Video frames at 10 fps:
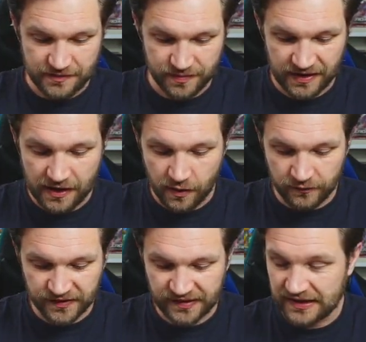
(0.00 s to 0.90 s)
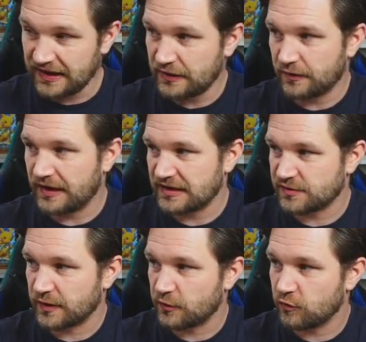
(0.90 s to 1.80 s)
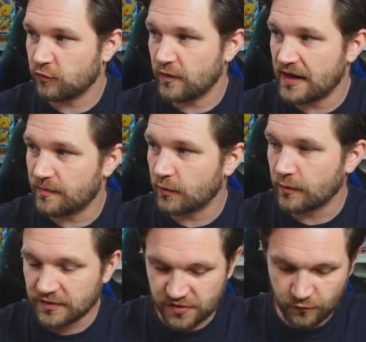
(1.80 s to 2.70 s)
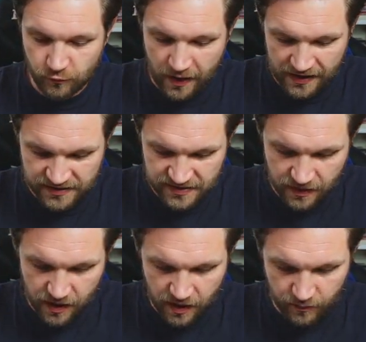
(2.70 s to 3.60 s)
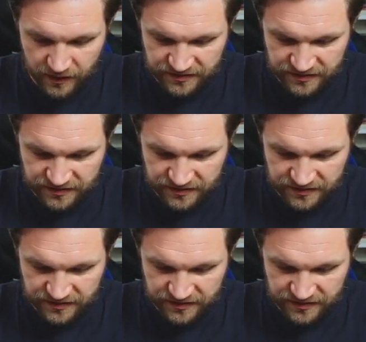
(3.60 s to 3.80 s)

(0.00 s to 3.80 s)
but they obviously lead on that to incredible Tyranitar artwork.